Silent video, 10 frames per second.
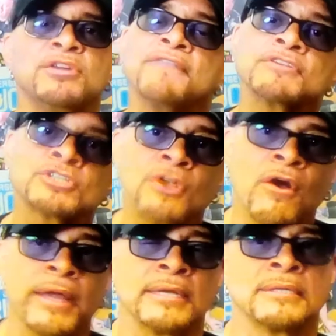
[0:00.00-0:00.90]
We never
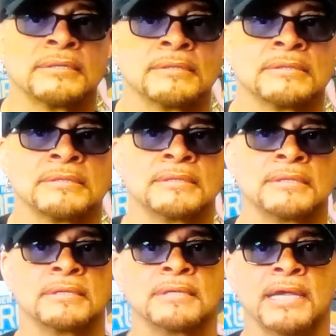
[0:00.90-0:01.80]
saw it.
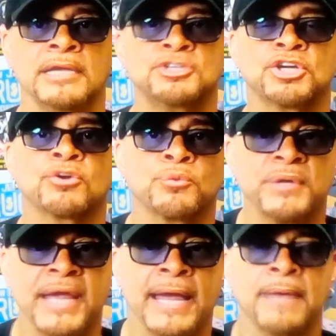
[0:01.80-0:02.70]
We should go
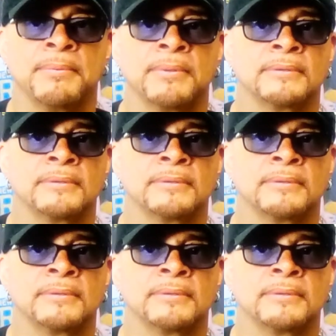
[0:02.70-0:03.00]
to rehab.